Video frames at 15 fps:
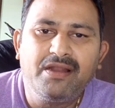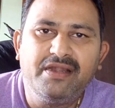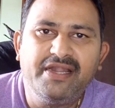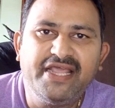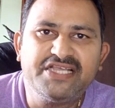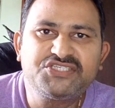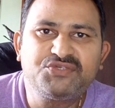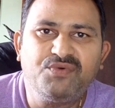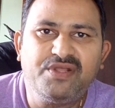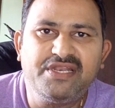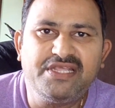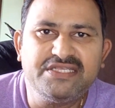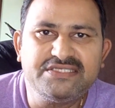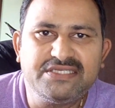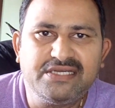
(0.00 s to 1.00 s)
Next one
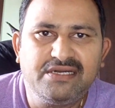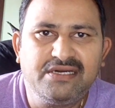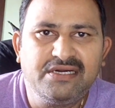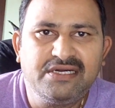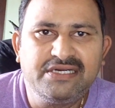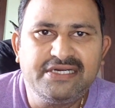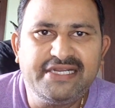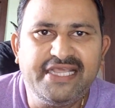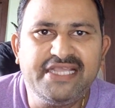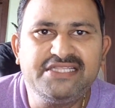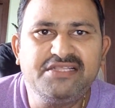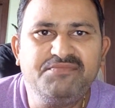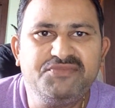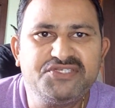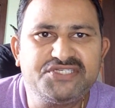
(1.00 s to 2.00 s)
is take
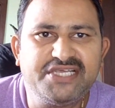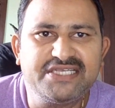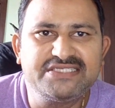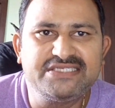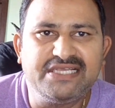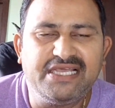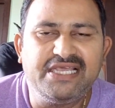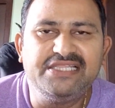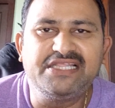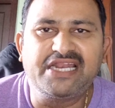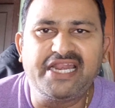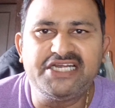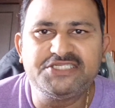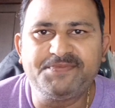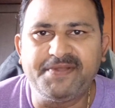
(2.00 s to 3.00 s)
the mistakes in the
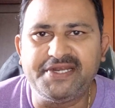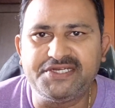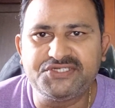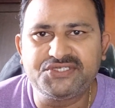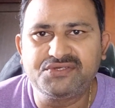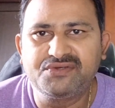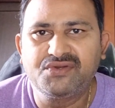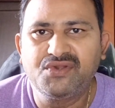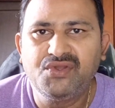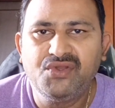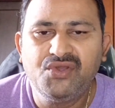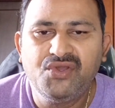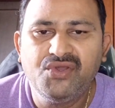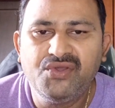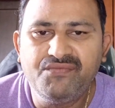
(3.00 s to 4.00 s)
right spirit.
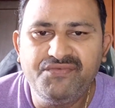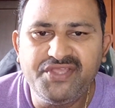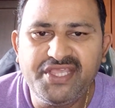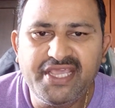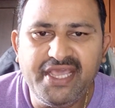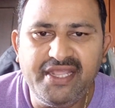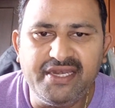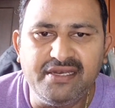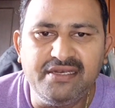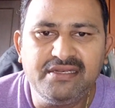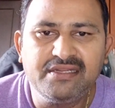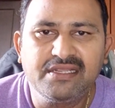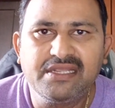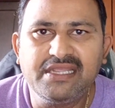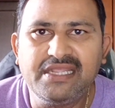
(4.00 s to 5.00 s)
We gain
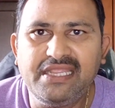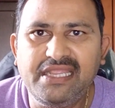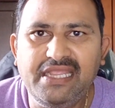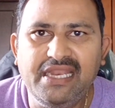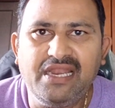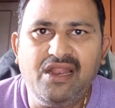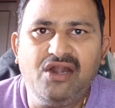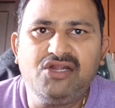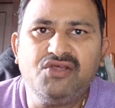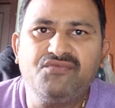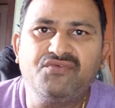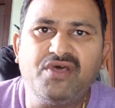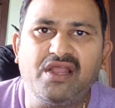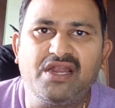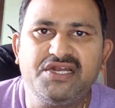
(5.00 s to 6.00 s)
a lot
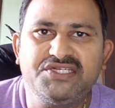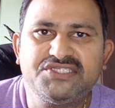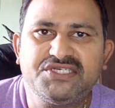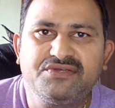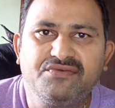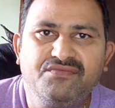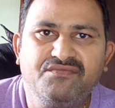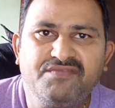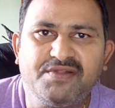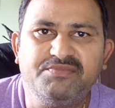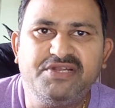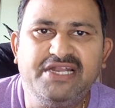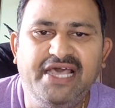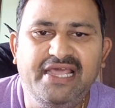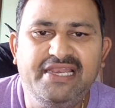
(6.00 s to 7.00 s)
of knowledge from
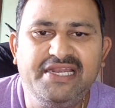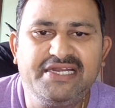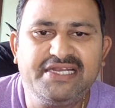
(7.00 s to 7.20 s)
the daily